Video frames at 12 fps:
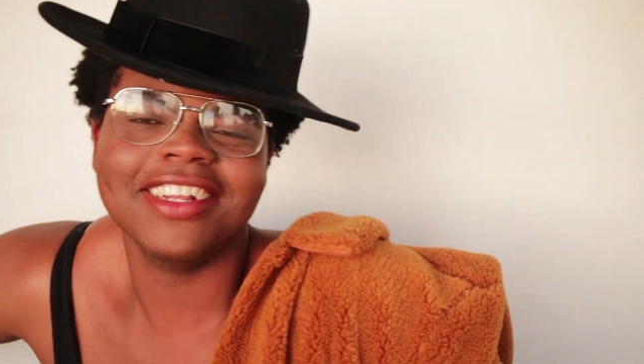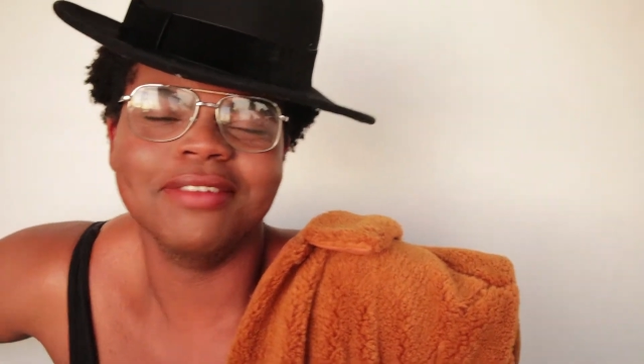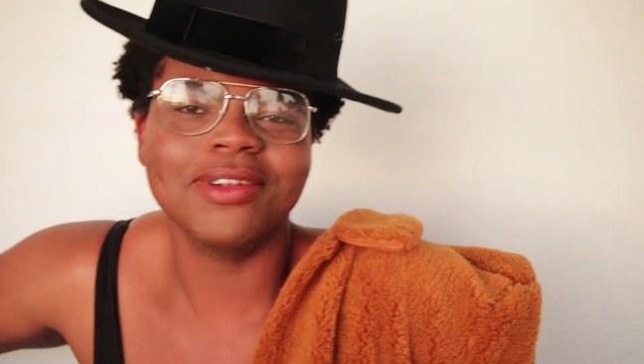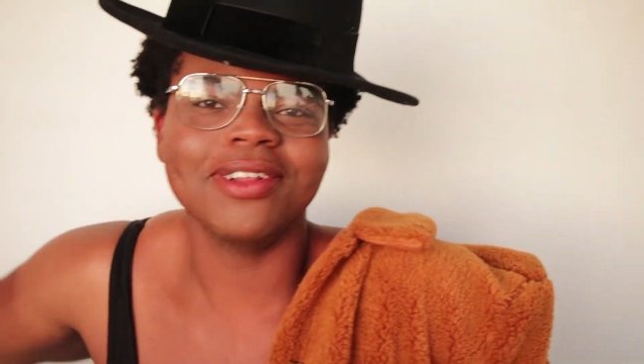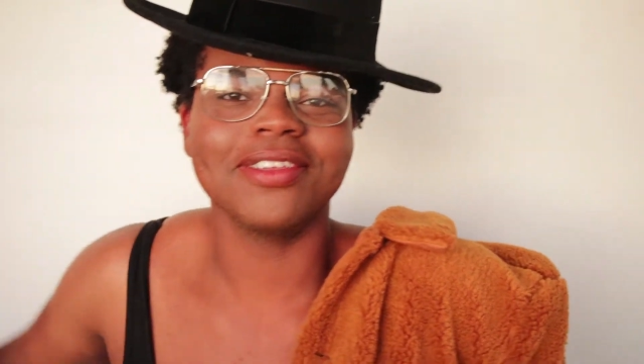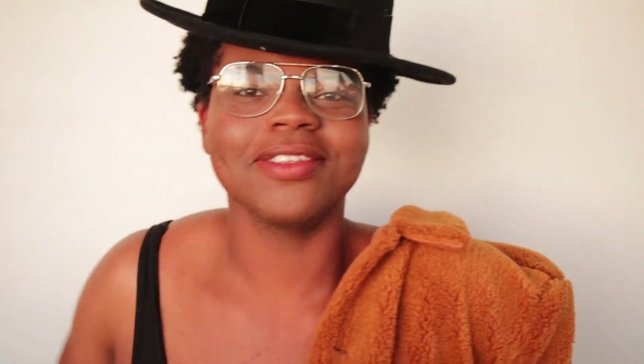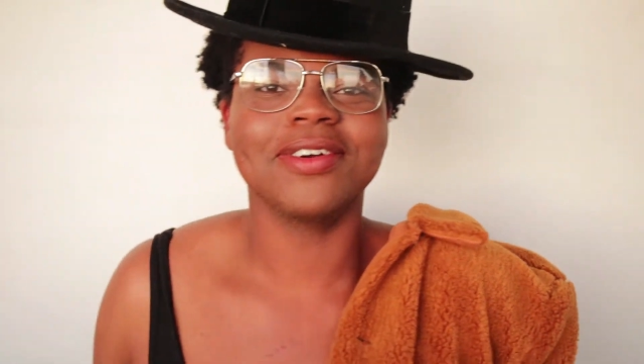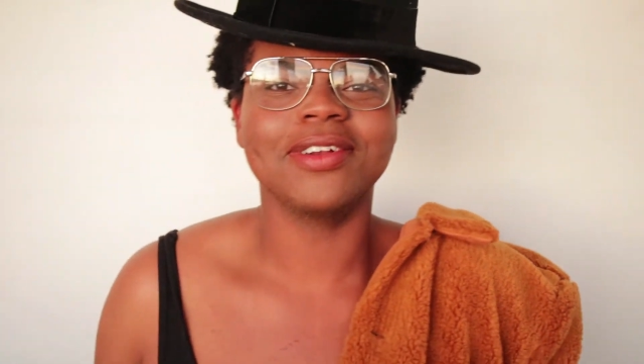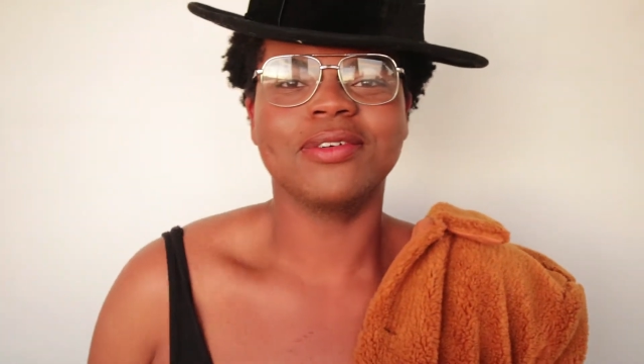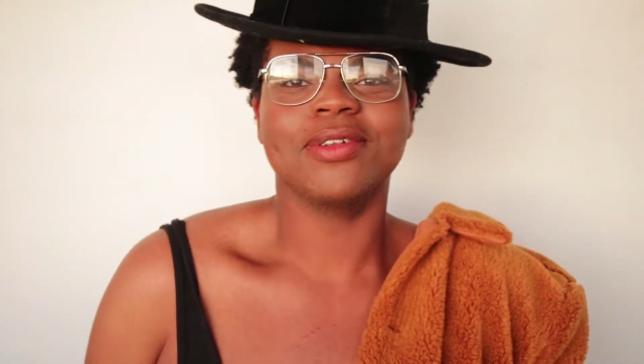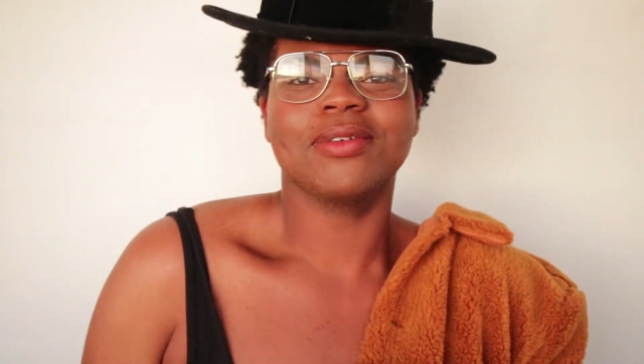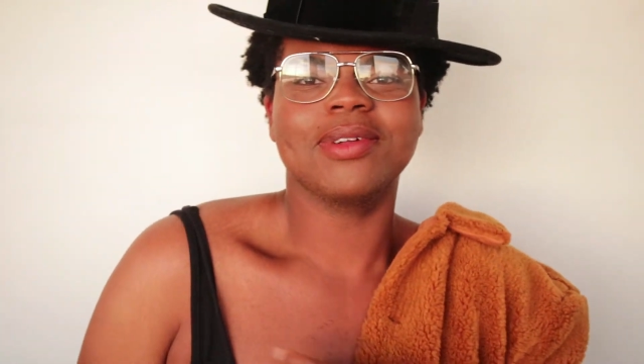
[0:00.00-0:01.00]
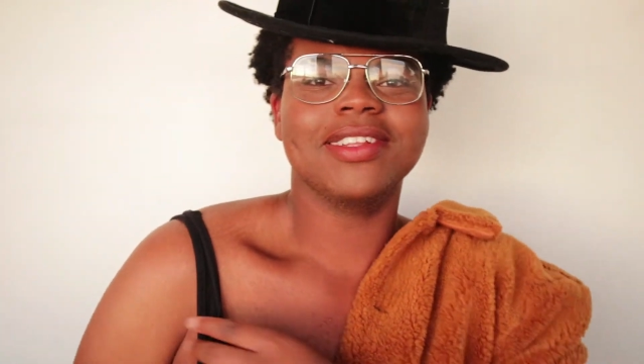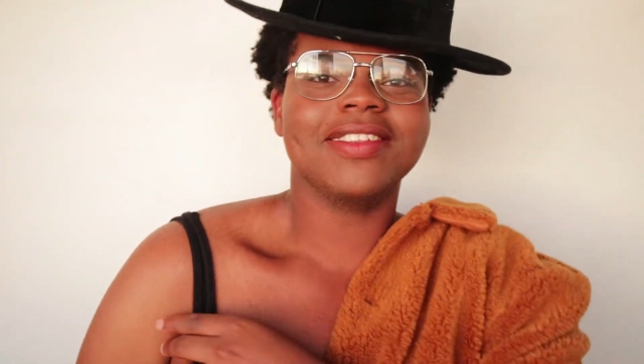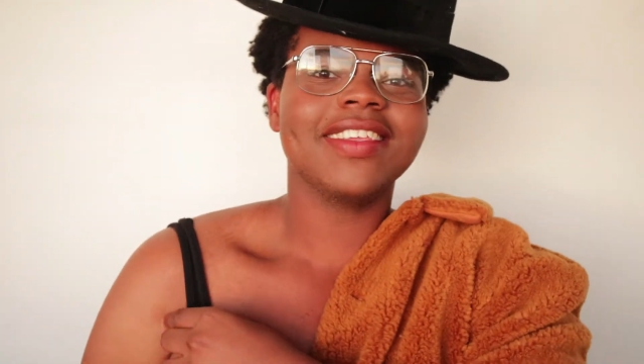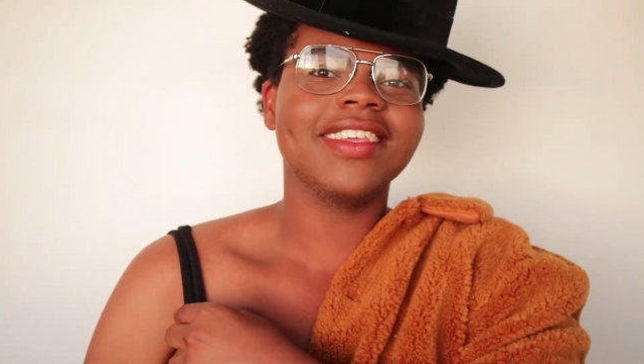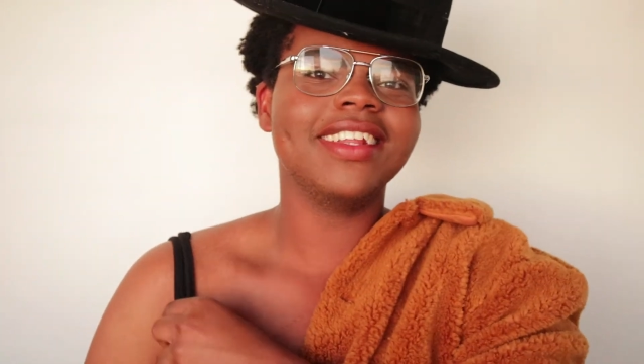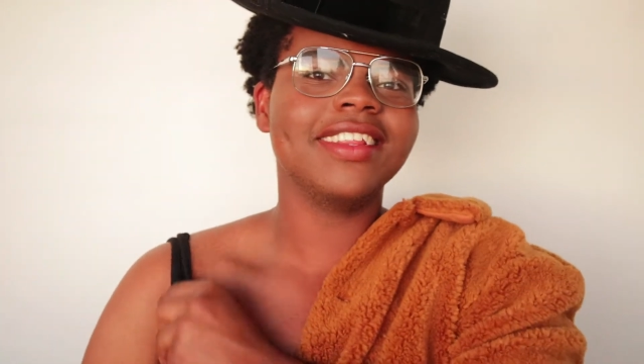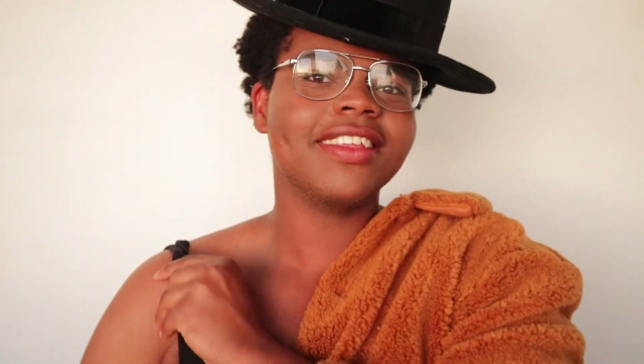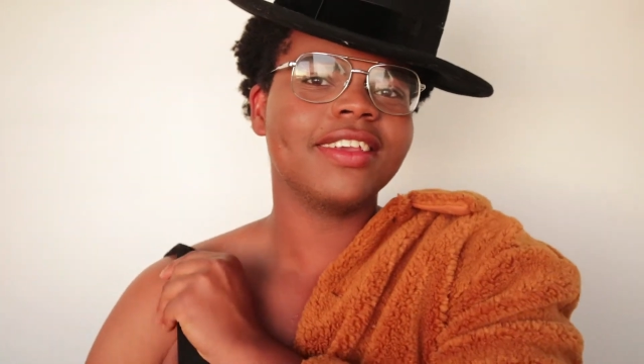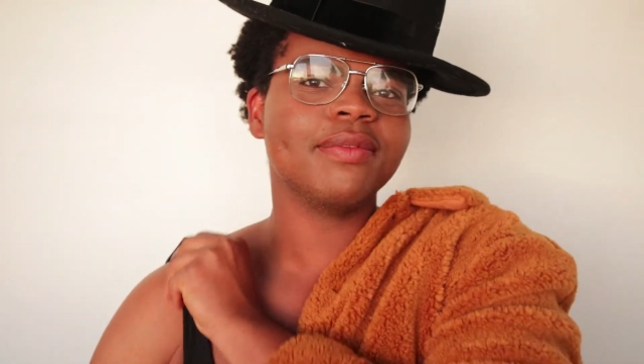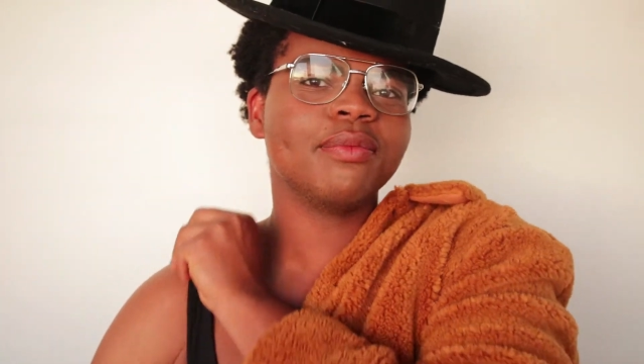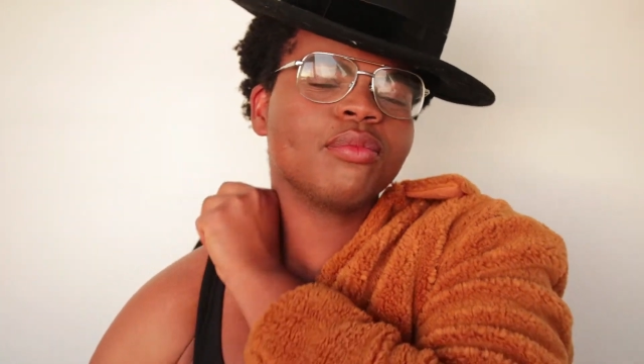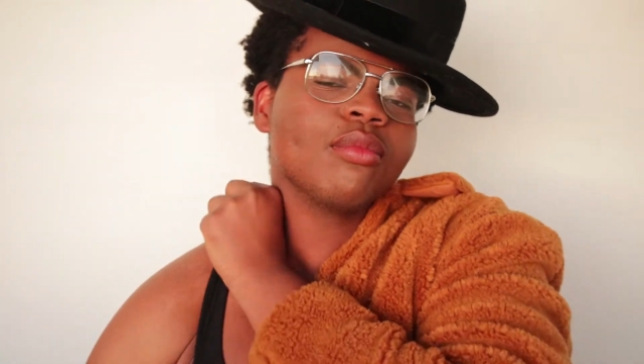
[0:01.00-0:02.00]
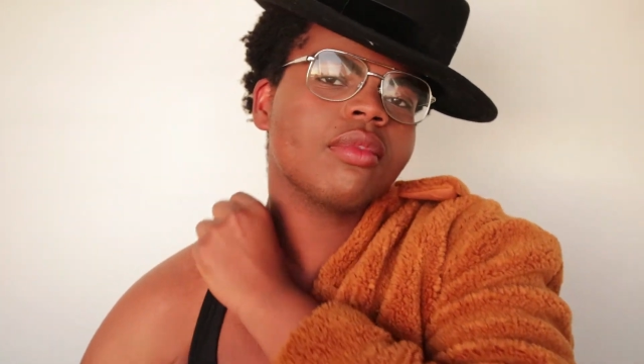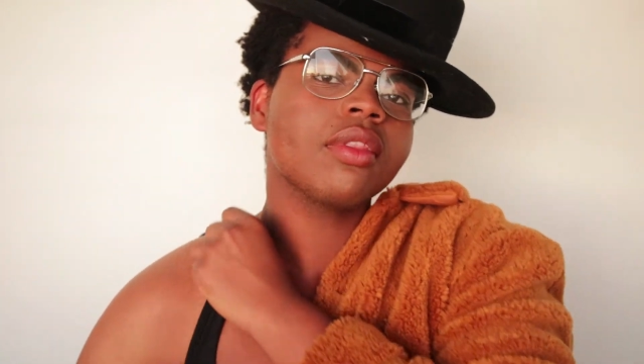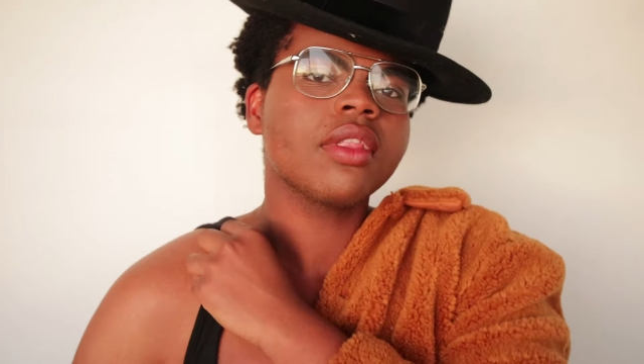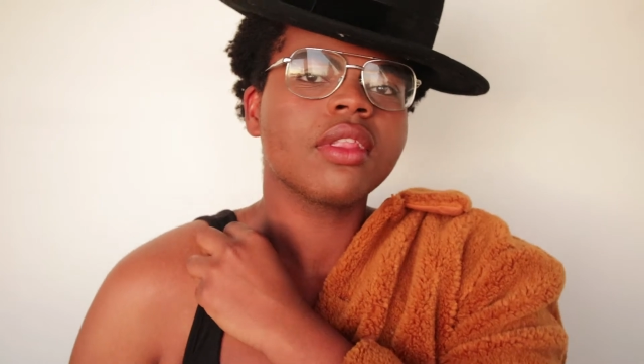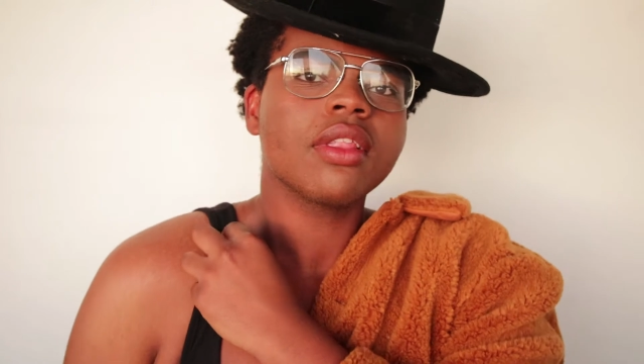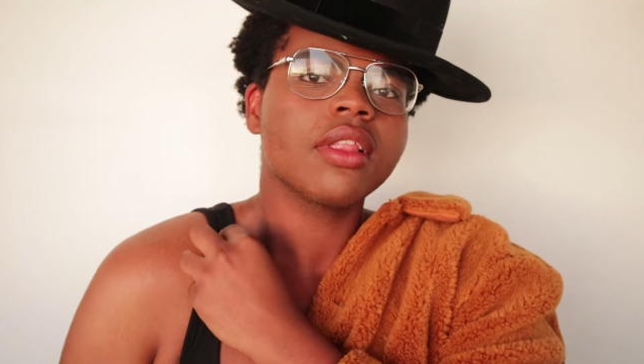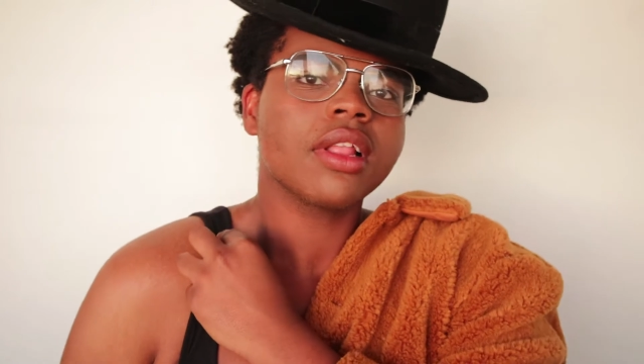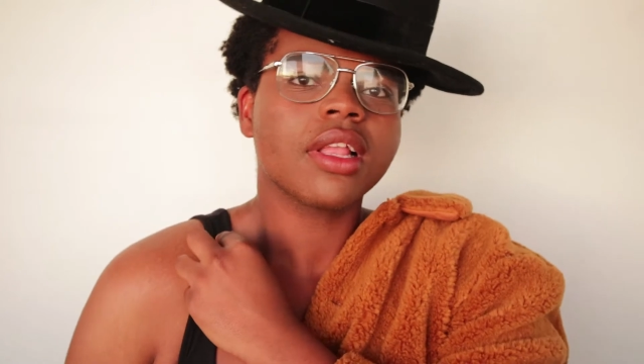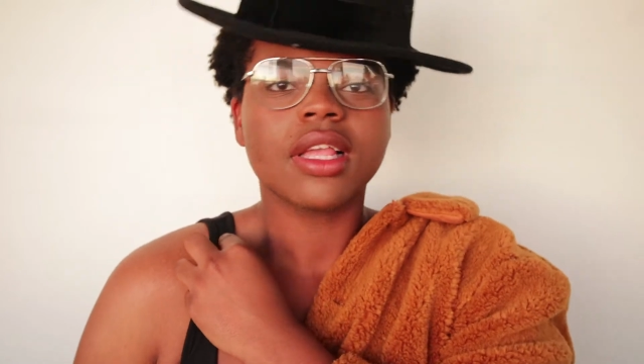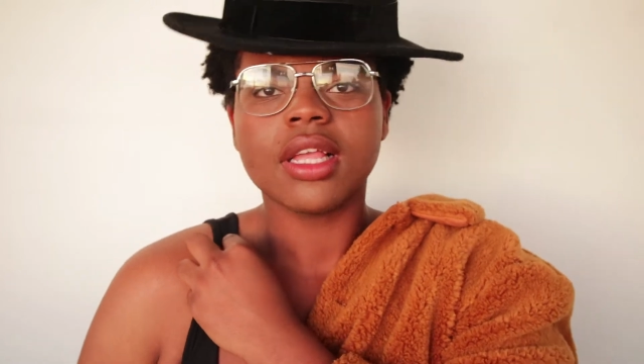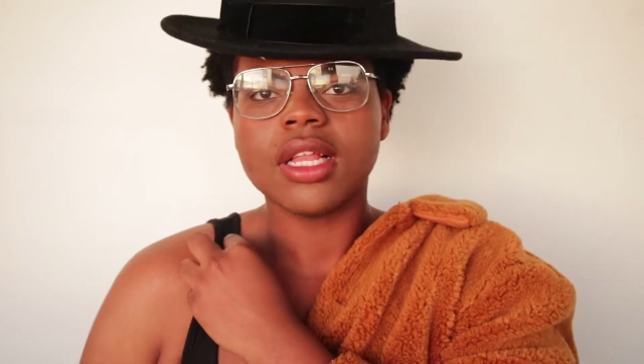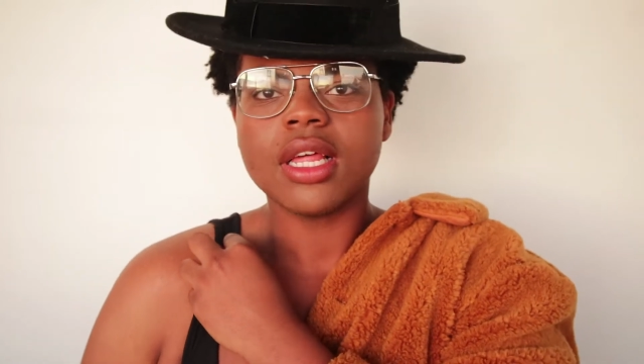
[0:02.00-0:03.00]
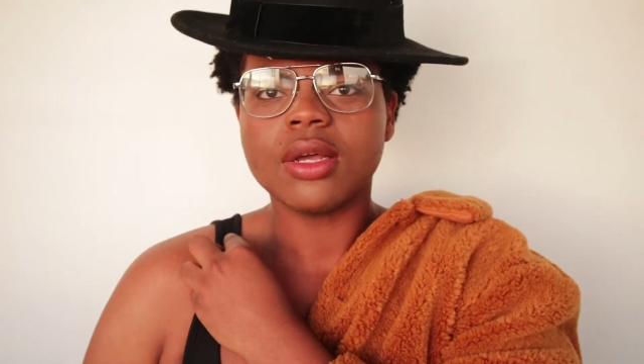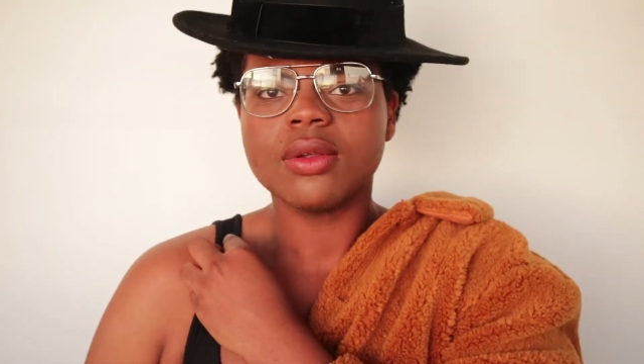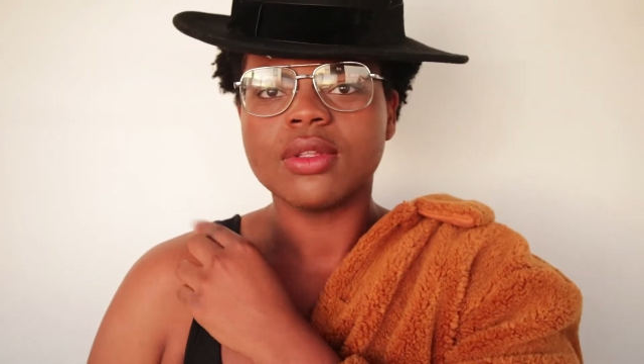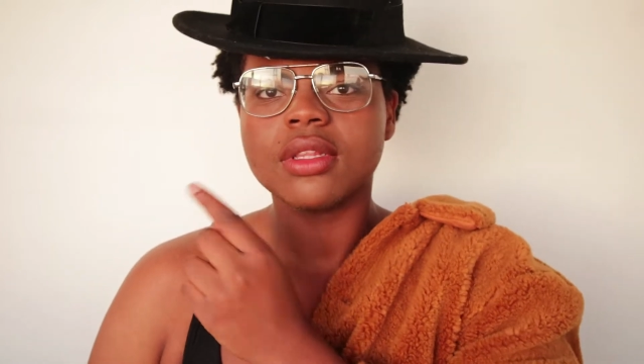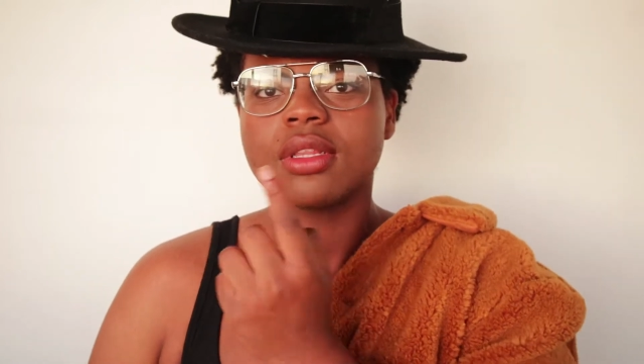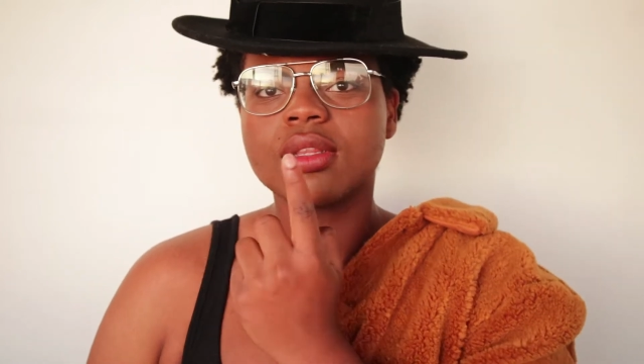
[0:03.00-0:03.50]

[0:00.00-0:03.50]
Let me push the door. I don't want nobody to see anything. Hello?